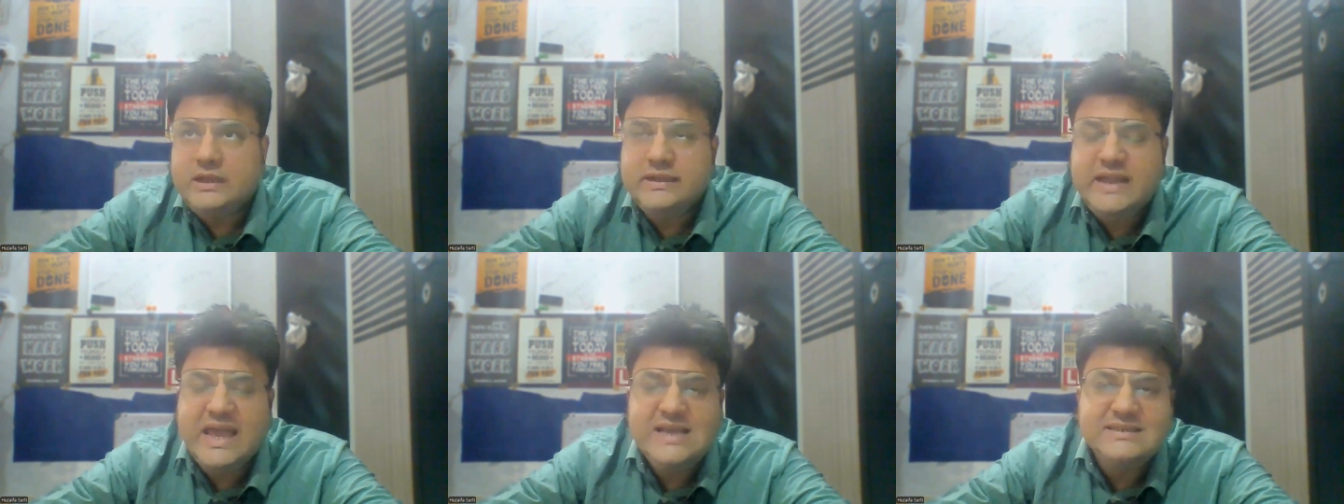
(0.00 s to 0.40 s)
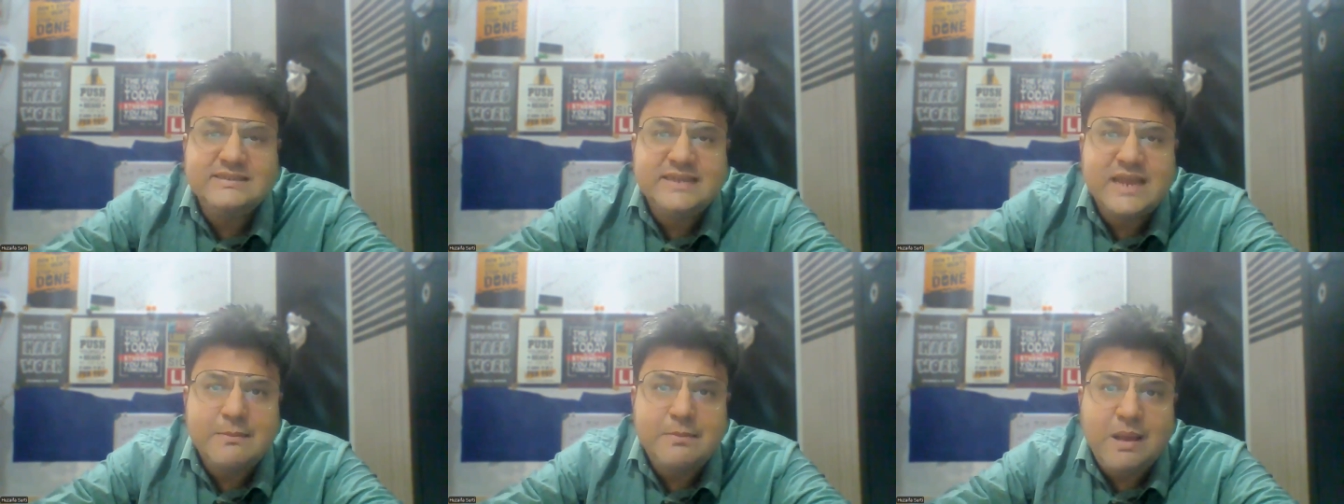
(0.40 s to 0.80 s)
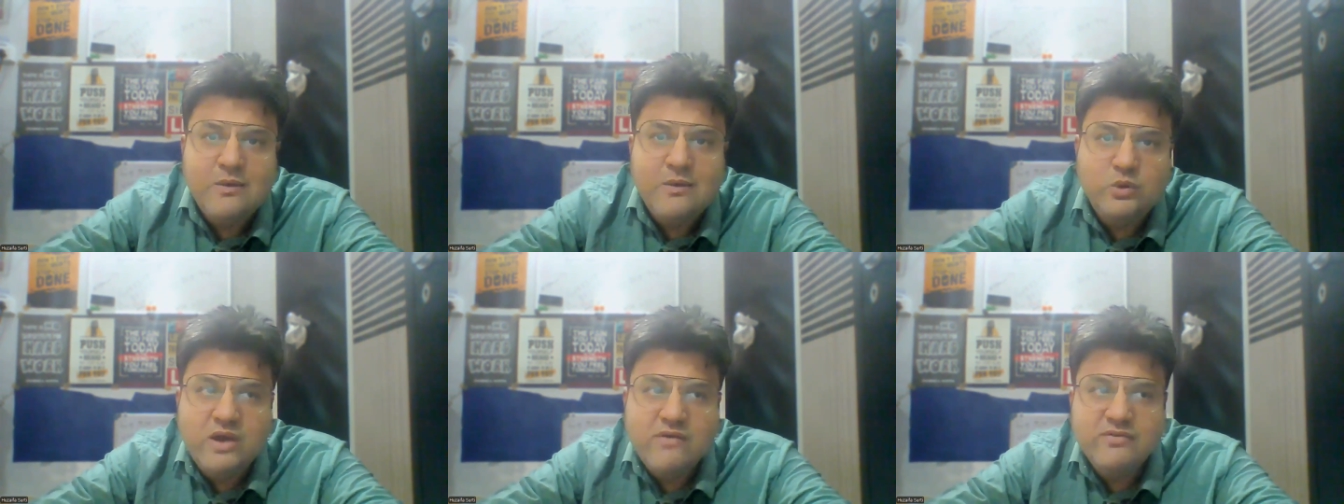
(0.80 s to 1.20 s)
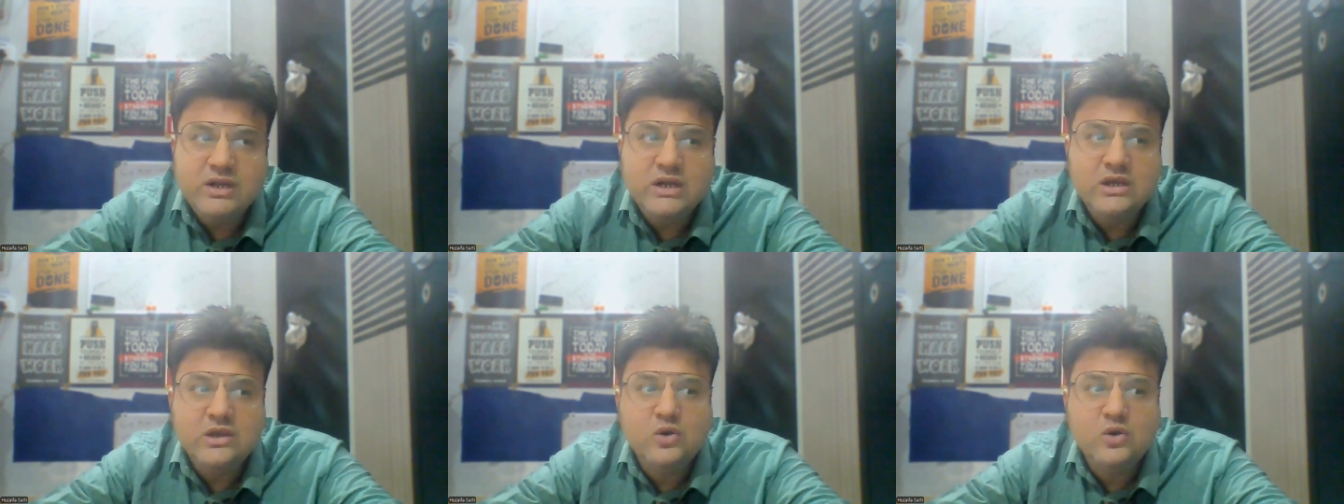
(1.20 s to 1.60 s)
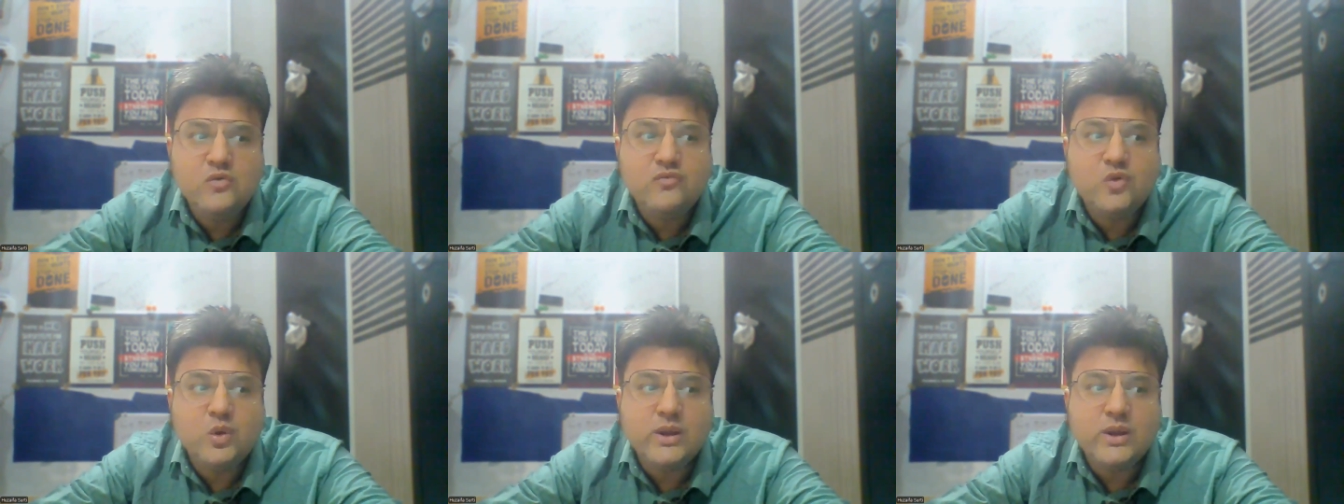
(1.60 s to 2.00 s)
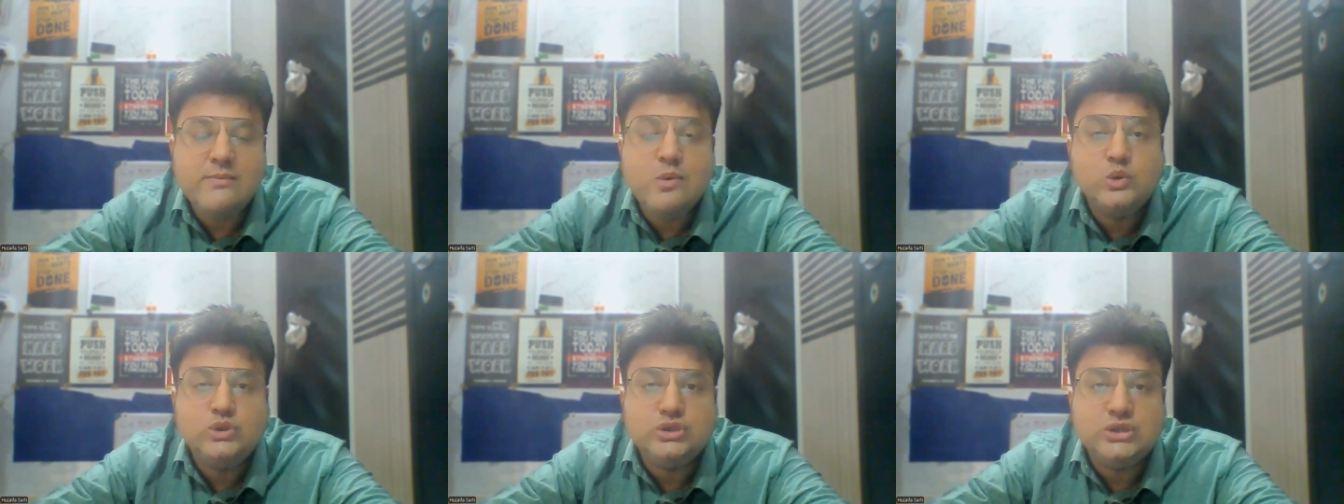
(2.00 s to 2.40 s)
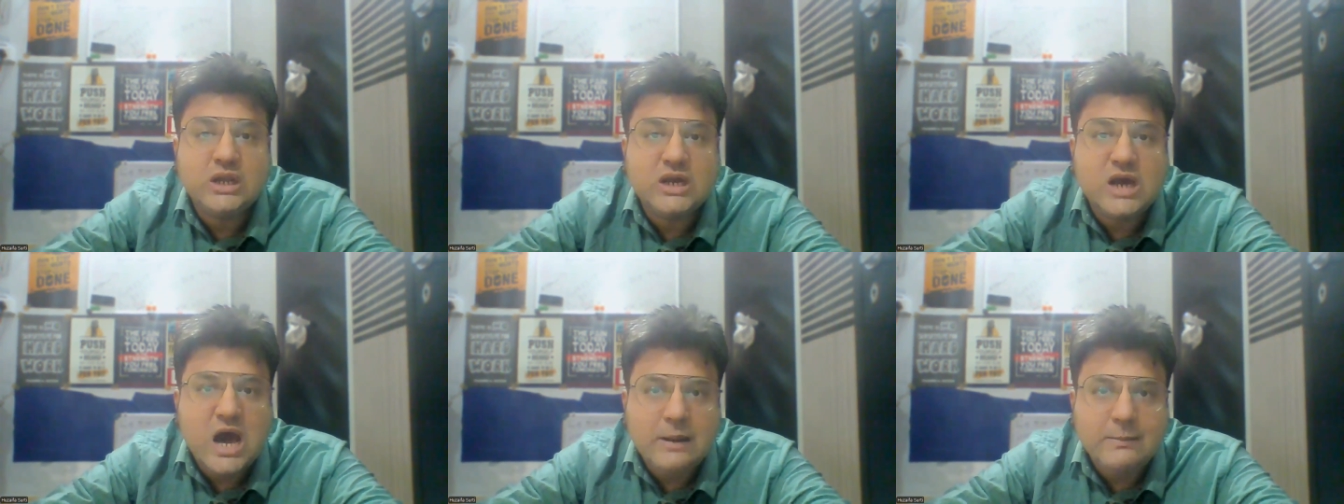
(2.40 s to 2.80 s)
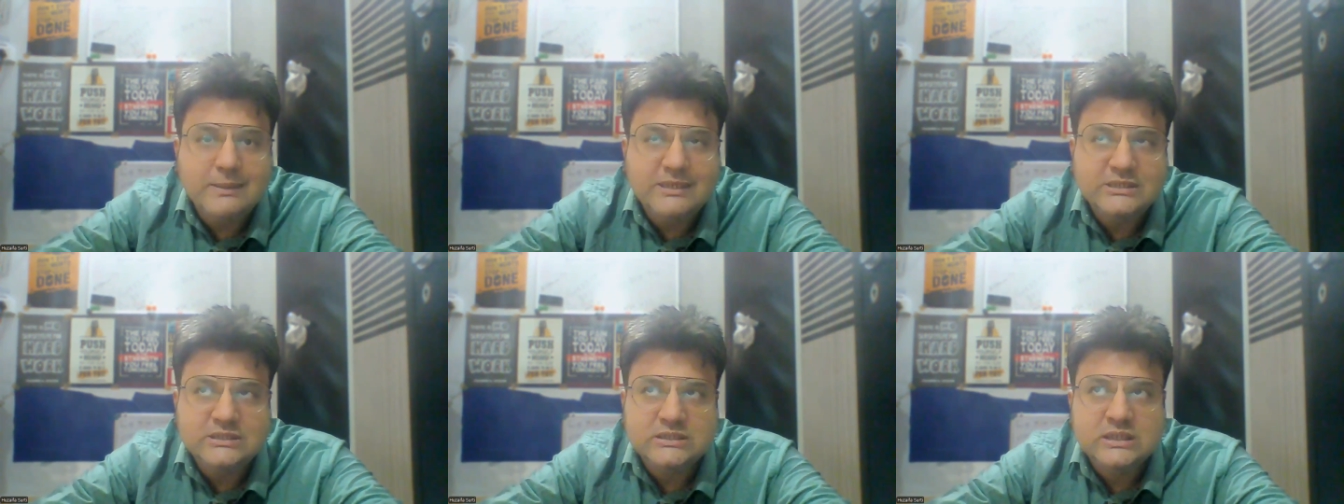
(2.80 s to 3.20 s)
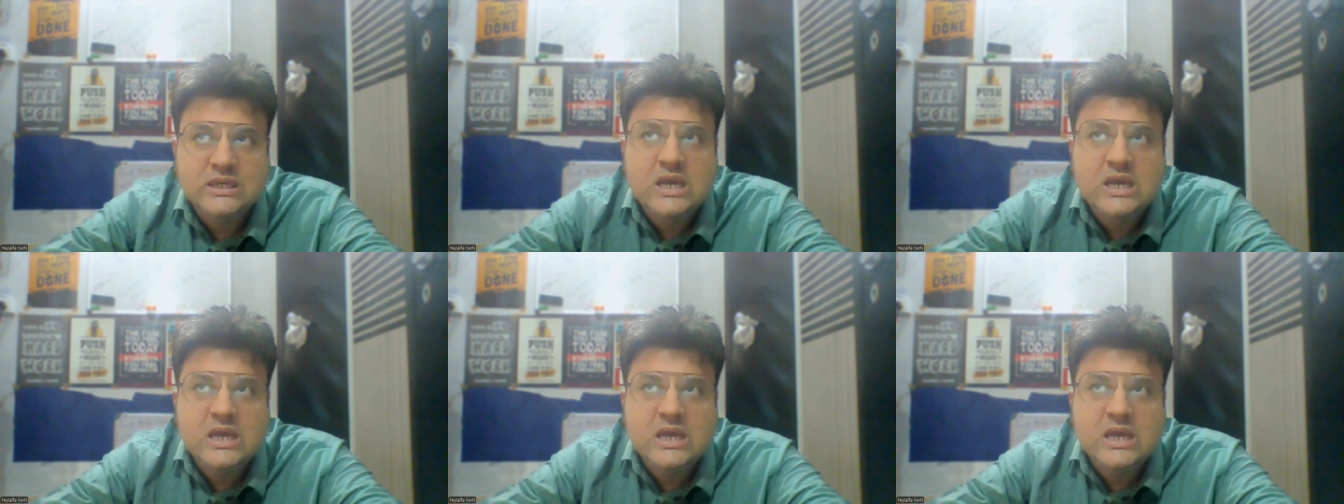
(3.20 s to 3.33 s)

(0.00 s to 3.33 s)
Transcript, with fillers: Next step, I would definitely go for emotional garbage